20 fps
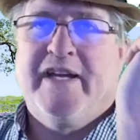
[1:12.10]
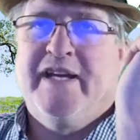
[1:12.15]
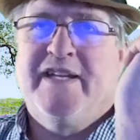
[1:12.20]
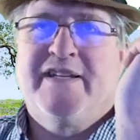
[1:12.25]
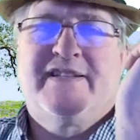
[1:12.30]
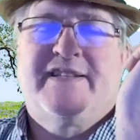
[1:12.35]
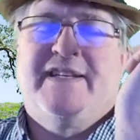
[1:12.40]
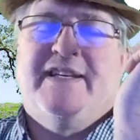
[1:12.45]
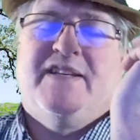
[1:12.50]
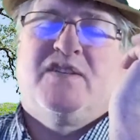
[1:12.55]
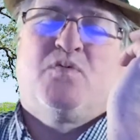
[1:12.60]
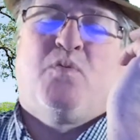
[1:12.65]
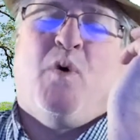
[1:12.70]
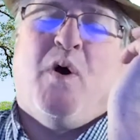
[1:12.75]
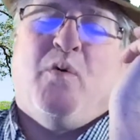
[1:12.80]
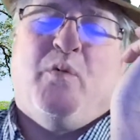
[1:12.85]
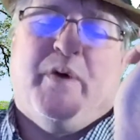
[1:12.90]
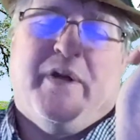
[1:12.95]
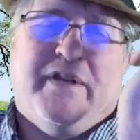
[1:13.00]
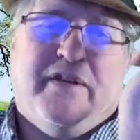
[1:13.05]
it's
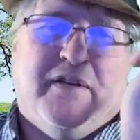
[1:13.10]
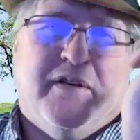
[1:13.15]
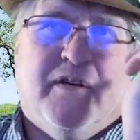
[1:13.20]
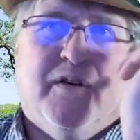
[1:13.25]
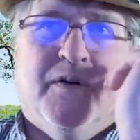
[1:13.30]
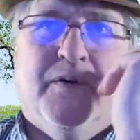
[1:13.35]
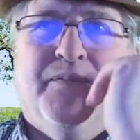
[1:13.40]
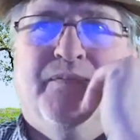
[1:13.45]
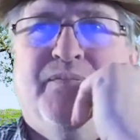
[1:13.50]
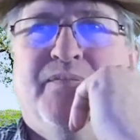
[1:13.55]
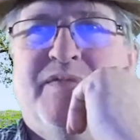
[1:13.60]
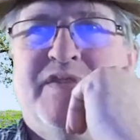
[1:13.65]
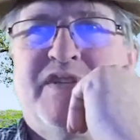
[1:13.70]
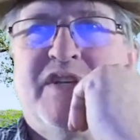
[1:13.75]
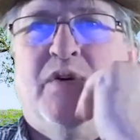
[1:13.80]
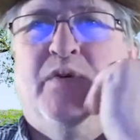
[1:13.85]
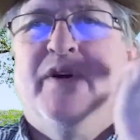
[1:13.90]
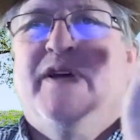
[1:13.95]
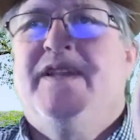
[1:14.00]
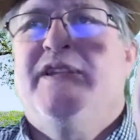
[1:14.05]
what we do.
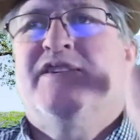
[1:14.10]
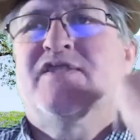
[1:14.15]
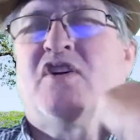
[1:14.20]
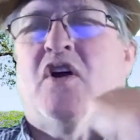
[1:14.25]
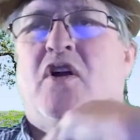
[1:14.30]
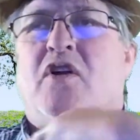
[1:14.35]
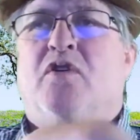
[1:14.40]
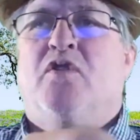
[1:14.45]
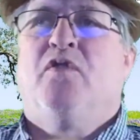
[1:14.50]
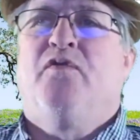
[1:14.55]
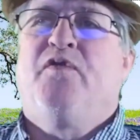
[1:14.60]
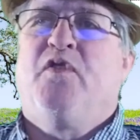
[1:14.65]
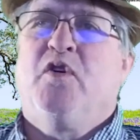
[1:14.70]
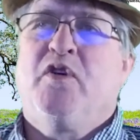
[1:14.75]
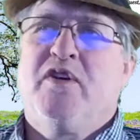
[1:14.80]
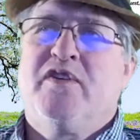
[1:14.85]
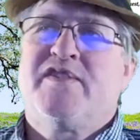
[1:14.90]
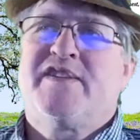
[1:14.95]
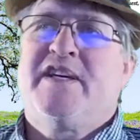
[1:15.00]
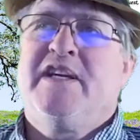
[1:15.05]
So in this article,
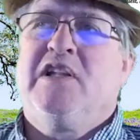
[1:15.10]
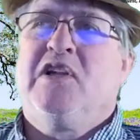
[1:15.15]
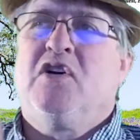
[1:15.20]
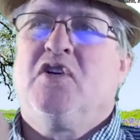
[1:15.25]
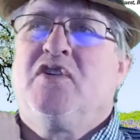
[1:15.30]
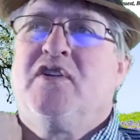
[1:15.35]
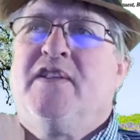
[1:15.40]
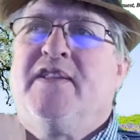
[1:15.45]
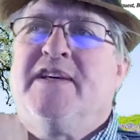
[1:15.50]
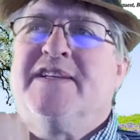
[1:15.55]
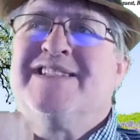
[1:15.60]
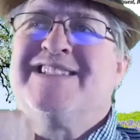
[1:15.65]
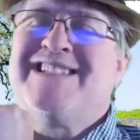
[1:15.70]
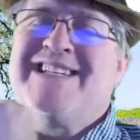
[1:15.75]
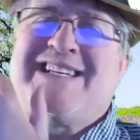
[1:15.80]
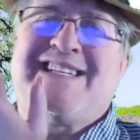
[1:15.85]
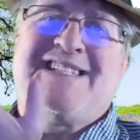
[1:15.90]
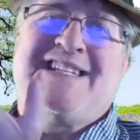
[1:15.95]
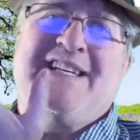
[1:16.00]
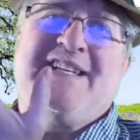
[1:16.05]
Filyuskin looked at the
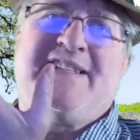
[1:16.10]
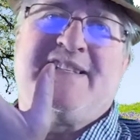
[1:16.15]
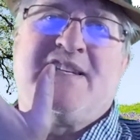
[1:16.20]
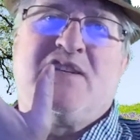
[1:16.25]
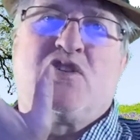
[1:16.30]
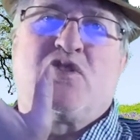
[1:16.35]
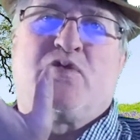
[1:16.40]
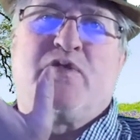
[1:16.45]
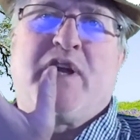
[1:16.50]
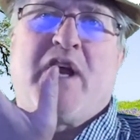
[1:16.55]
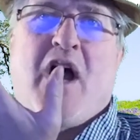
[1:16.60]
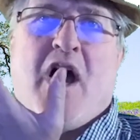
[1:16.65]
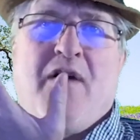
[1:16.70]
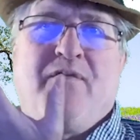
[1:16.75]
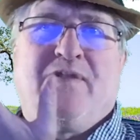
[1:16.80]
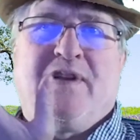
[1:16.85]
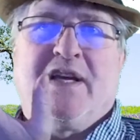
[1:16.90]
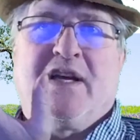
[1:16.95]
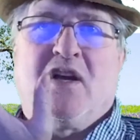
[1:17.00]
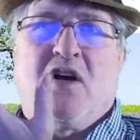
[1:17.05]
16th century
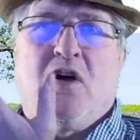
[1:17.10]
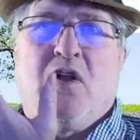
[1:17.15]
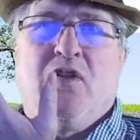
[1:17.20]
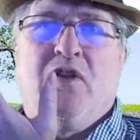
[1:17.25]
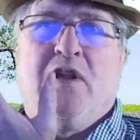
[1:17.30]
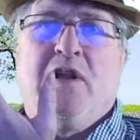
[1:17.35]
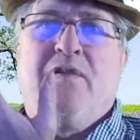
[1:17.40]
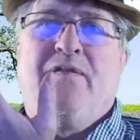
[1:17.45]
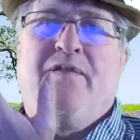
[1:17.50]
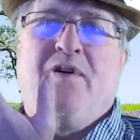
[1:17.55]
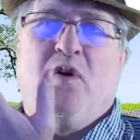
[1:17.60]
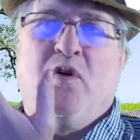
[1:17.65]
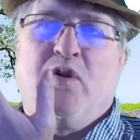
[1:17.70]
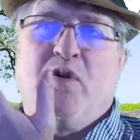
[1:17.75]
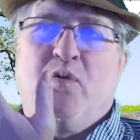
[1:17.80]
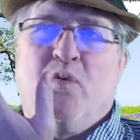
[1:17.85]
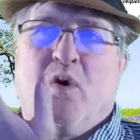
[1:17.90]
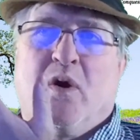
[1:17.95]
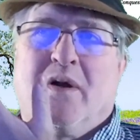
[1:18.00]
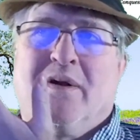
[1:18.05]
conflict called the
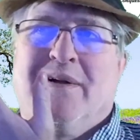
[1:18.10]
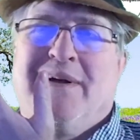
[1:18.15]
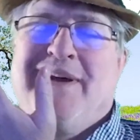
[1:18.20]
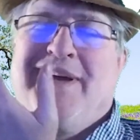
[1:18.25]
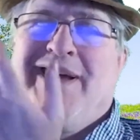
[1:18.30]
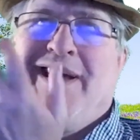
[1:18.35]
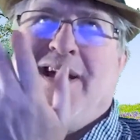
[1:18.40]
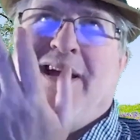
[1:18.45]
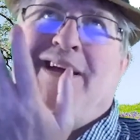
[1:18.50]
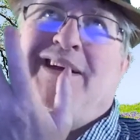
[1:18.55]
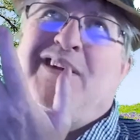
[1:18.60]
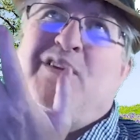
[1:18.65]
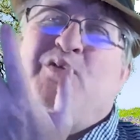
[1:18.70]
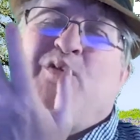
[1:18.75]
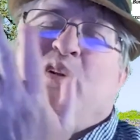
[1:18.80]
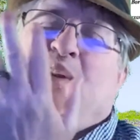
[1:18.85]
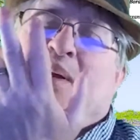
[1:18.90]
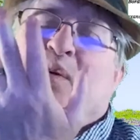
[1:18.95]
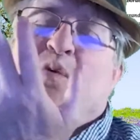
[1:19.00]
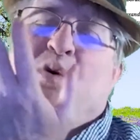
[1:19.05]
Livonian War. And it
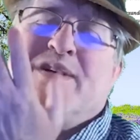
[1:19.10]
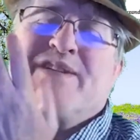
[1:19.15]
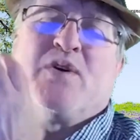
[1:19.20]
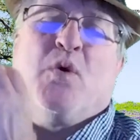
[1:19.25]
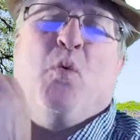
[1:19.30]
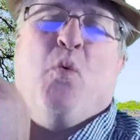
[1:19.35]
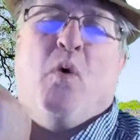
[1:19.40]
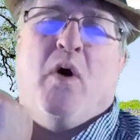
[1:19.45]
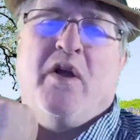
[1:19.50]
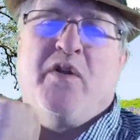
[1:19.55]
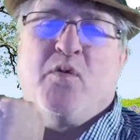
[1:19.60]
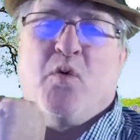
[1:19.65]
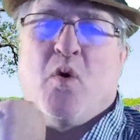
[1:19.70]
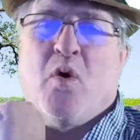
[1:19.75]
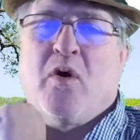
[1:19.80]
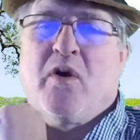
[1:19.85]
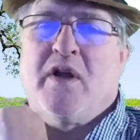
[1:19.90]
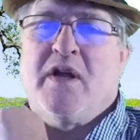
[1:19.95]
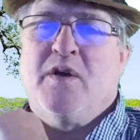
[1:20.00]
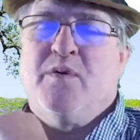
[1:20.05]
really wasn't one
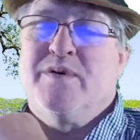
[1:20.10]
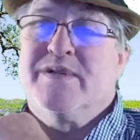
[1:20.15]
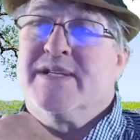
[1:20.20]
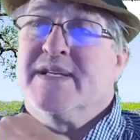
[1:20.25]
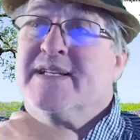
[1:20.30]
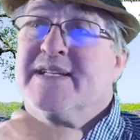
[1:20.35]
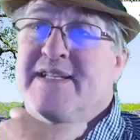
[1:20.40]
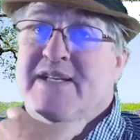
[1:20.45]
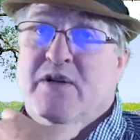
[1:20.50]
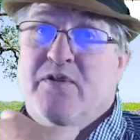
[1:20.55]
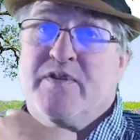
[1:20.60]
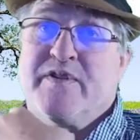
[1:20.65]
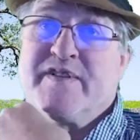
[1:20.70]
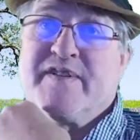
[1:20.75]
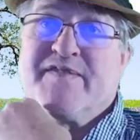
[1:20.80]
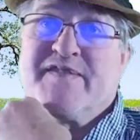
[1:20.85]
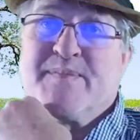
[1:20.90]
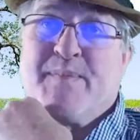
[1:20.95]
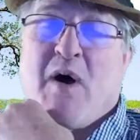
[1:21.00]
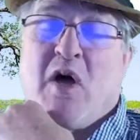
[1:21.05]
war, it was a series
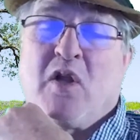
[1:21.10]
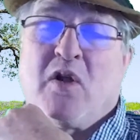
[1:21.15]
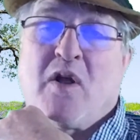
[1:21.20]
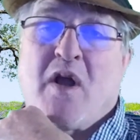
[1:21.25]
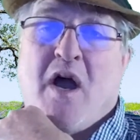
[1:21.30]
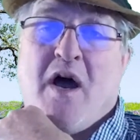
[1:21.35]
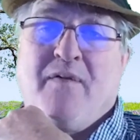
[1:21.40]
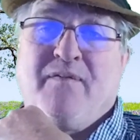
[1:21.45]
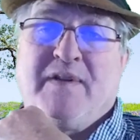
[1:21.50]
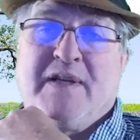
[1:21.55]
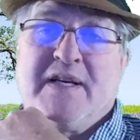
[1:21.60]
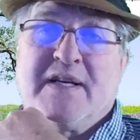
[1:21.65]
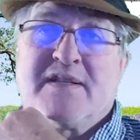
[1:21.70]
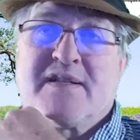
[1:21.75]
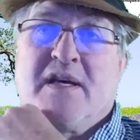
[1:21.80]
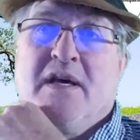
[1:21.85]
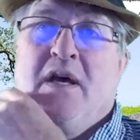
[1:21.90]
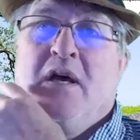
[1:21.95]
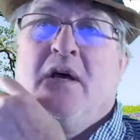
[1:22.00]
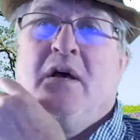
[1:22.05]
of smaller
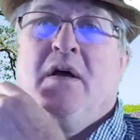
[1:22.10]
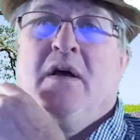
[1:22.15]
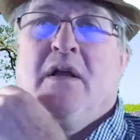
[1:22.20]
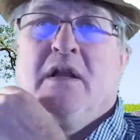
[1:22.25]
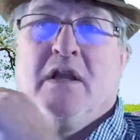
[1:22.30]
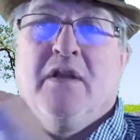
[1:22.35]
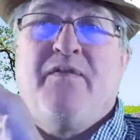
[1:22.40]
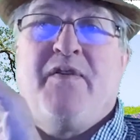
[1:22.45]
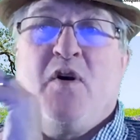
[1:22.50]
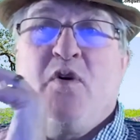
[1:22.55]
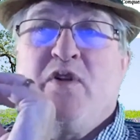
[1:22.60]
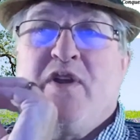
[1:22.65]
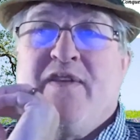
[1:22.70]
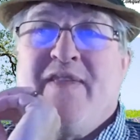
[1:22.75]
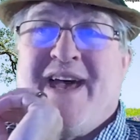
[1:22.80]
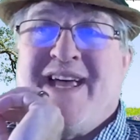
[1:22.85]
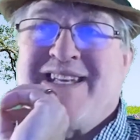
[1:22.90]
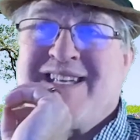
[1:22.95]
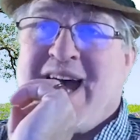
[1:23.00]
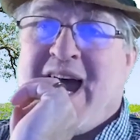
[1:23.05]
conflicts. Livonia,
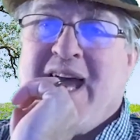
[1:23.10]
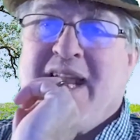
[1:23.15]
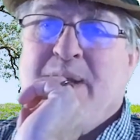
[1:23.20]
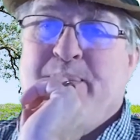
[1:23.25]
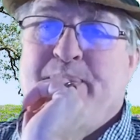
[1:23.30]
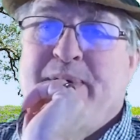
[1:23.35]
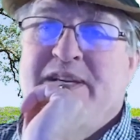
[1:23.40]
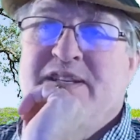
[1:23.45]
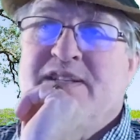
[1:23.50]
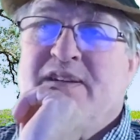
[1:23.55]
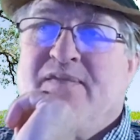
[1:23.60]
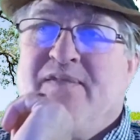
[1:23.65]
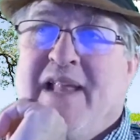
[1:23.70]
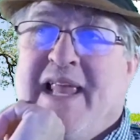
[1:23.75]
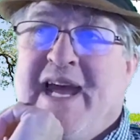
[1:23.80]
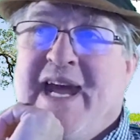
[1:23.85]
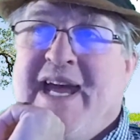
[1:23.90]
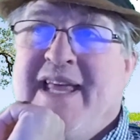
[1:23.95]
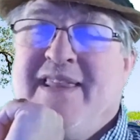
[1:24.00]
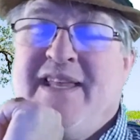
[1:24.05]
that tiny piece of
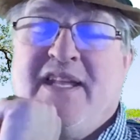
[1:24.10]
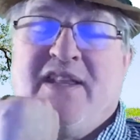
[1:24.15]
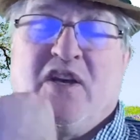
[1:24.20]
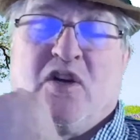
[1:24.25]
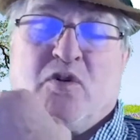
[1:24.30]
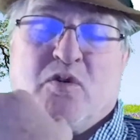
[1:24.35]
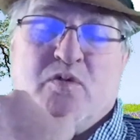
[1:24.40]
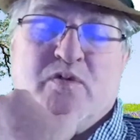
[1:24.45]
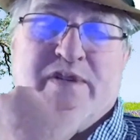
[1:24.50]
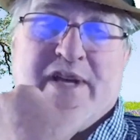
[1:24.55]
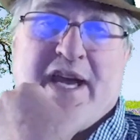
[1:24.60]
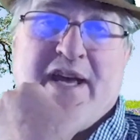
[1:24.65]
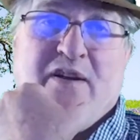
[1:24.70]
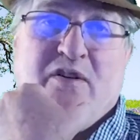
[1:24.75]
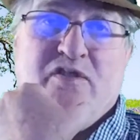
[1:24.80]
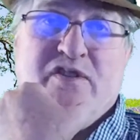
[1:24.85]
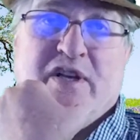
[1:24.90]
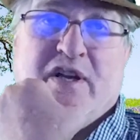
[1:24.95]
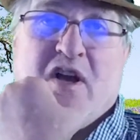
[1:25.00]
land that the Crusaders had